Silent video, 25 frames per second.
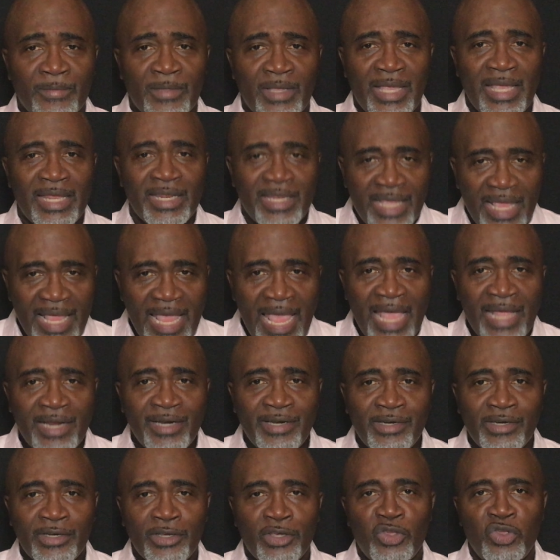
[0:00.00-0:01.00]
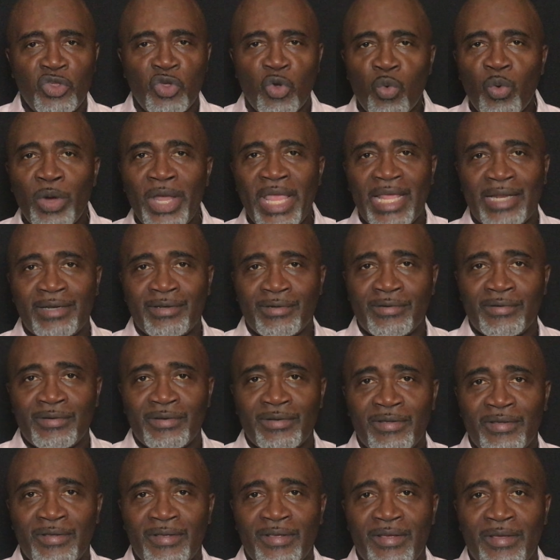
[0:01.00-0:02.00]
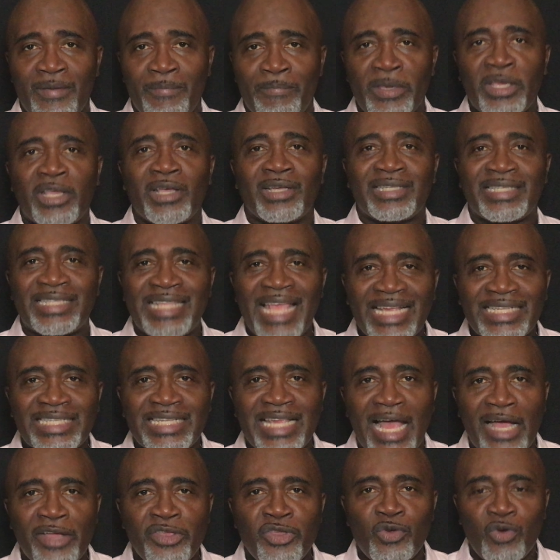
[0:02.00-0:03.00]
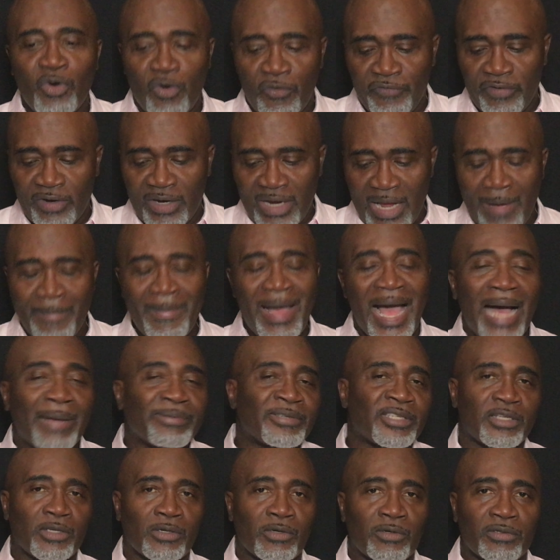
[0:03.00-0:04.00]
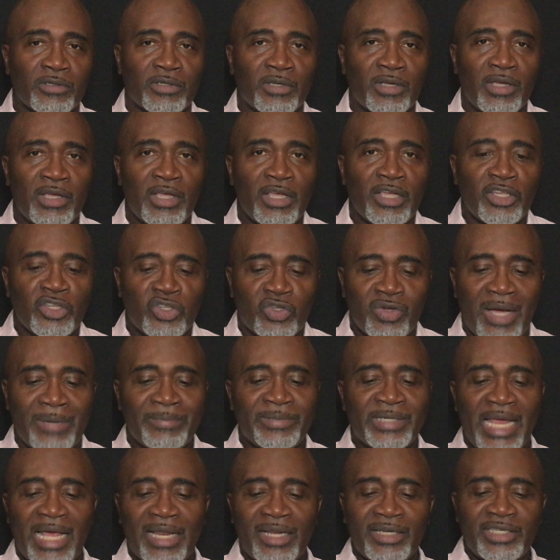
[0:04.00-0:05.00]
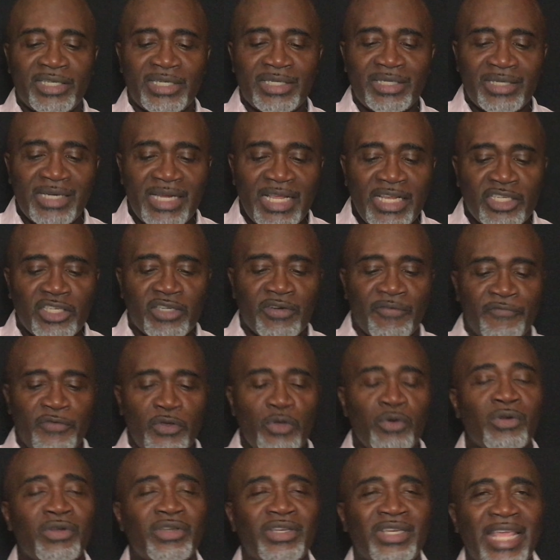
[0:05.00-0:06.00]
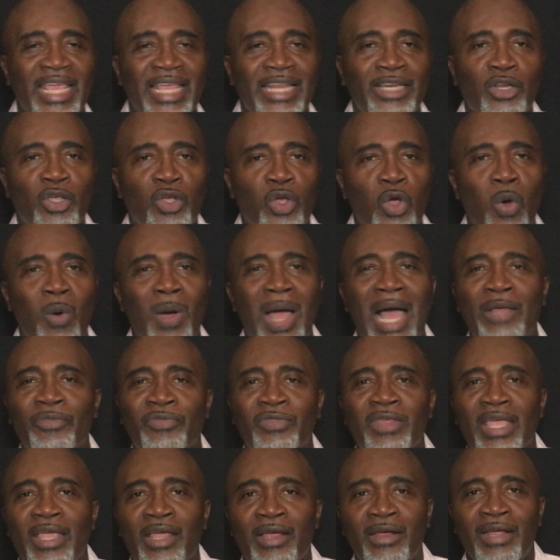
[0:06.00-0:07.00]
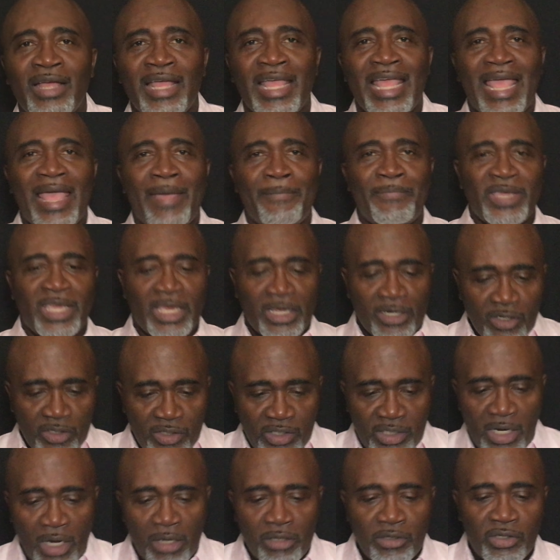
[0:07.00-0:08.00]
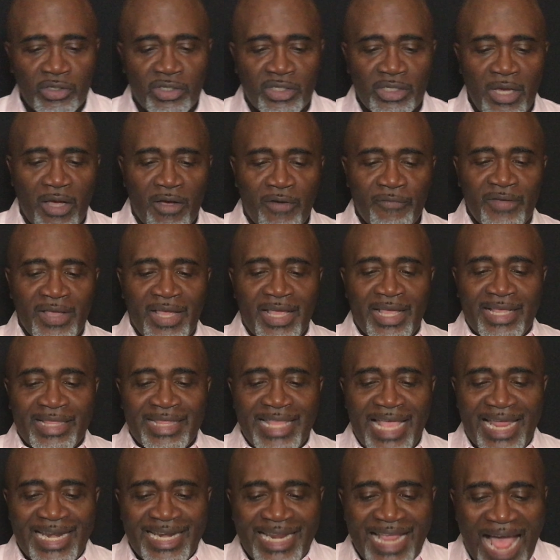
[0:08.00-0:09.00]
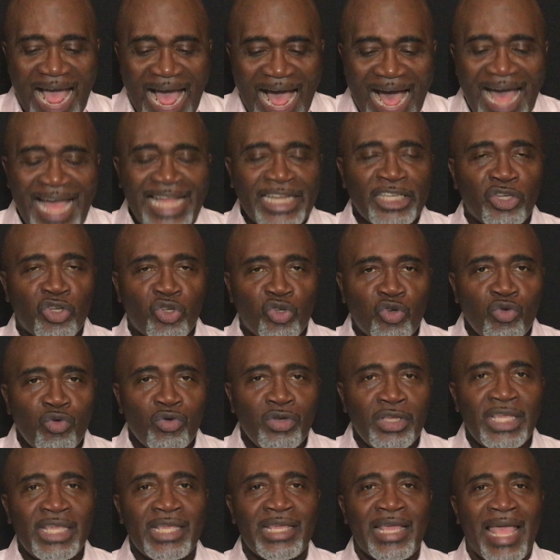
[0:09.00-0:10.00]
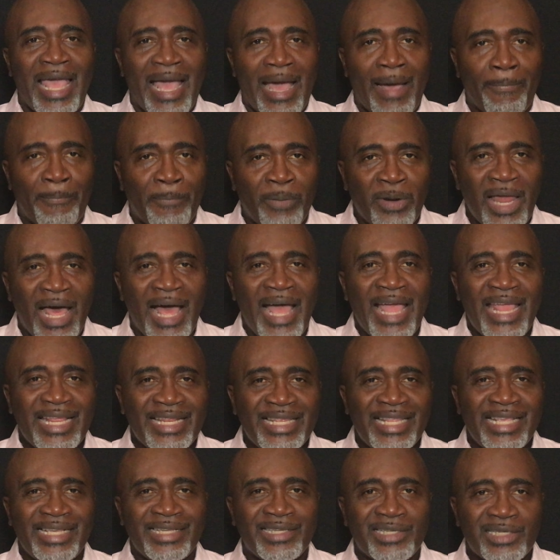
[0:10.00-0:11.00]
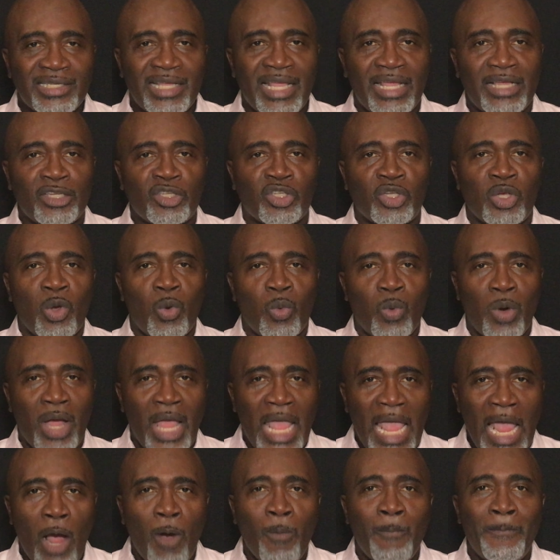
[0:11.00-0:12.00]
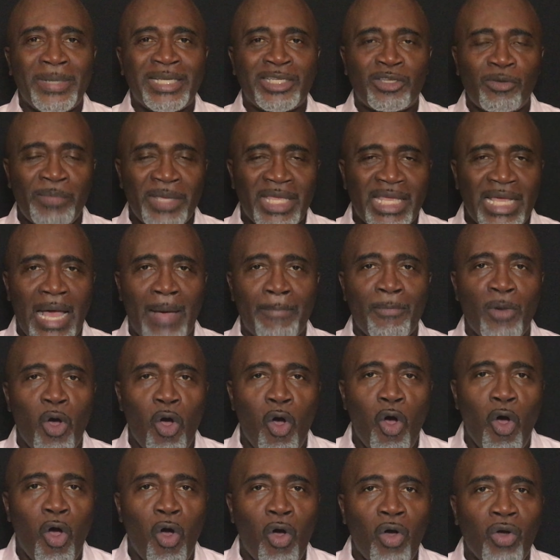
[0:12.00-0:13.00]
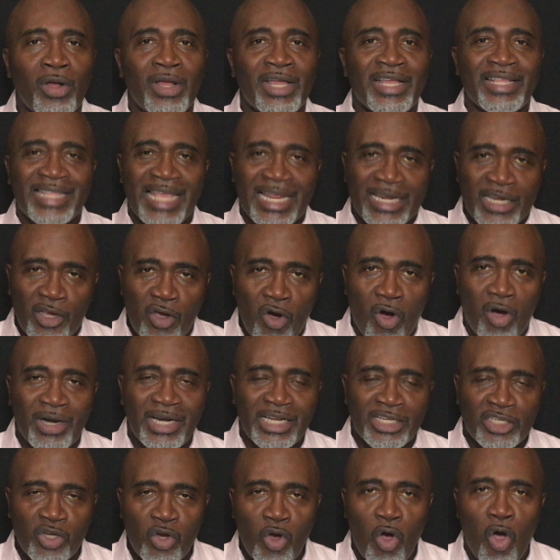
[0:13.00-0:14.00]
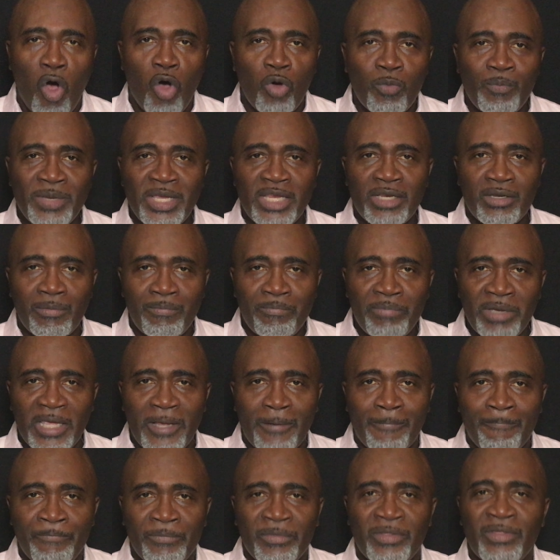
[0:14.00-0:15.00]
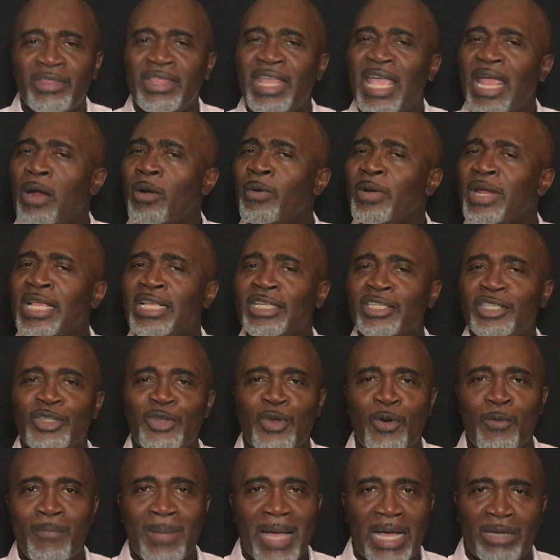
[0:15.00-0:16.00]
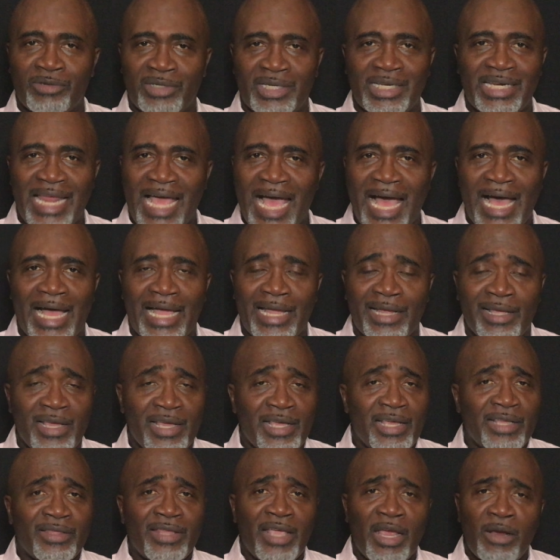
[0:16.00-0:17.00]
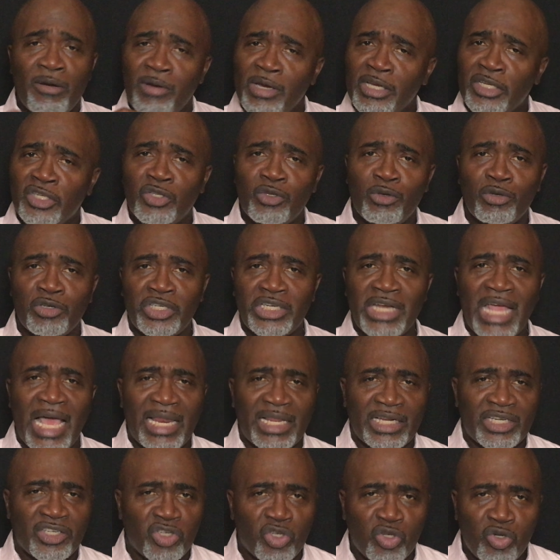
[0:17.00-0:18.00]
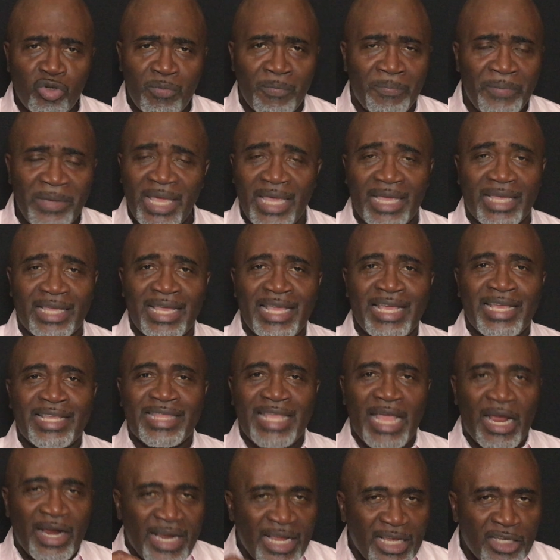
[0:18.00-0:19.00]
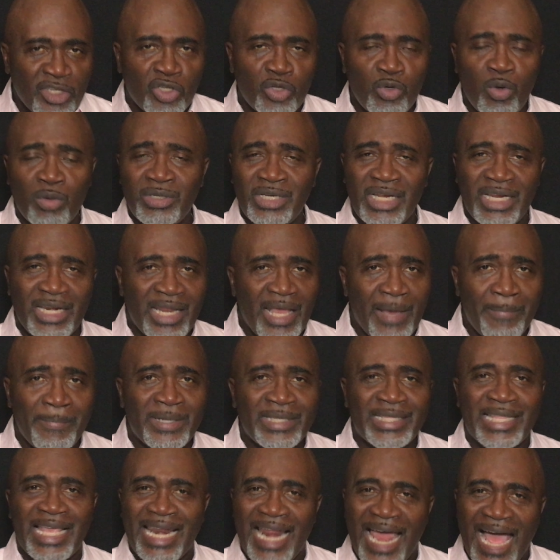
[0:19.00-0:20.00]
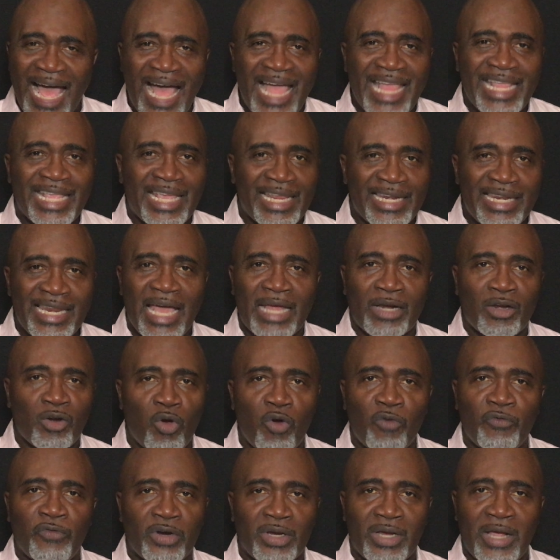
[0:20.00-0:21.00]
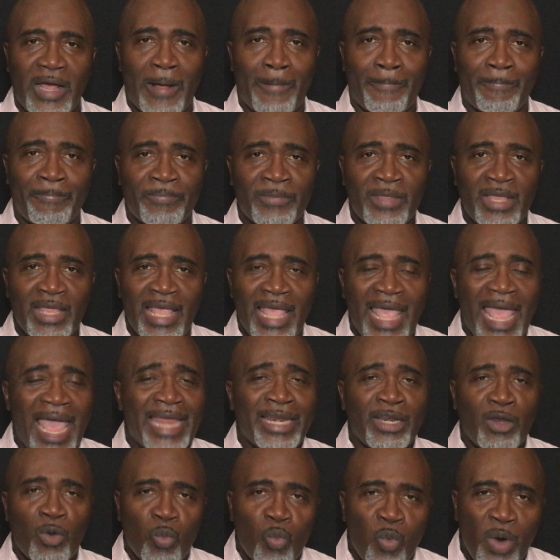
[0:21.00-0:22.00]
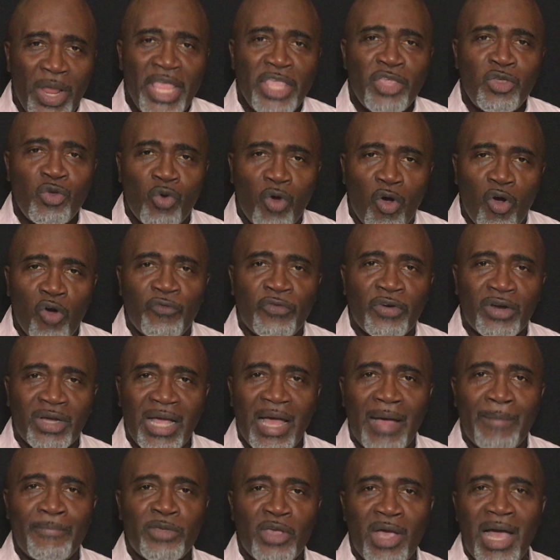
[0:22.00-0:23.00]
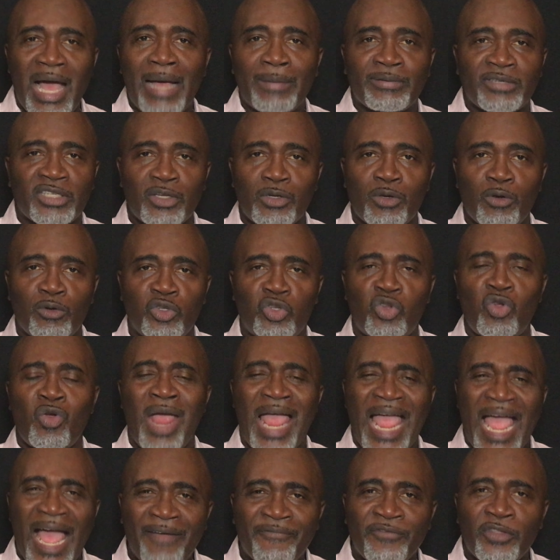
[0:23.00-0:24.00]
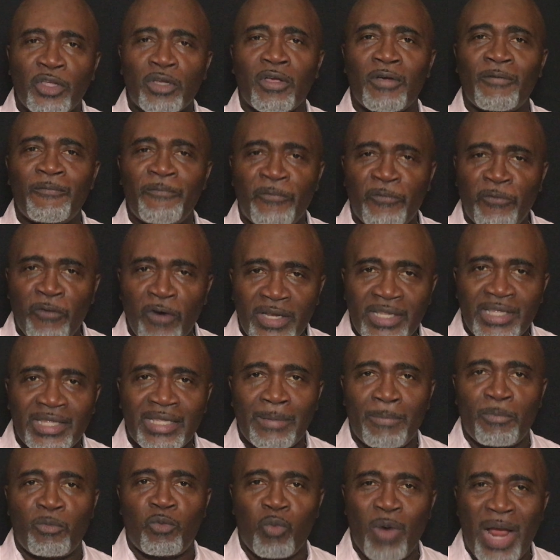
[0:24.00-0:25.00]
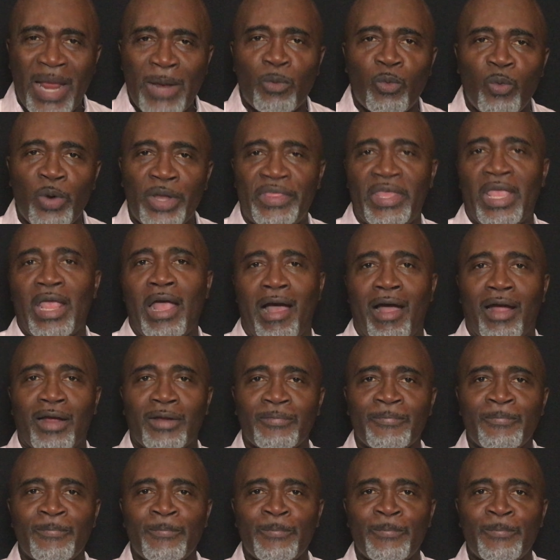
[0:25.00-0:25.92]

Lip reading: In the end, you win, because that's how you overcome obstacles. So I'm challenging each of you today to go out there and begin to tell yourself that I truly applying these things will help me to become all that God has called me to be. There is no mountain high. There is no challenge too big. There is no dilemma that I cannot overcome. And the way you overcome your obstacles, you have to confront them right where they are.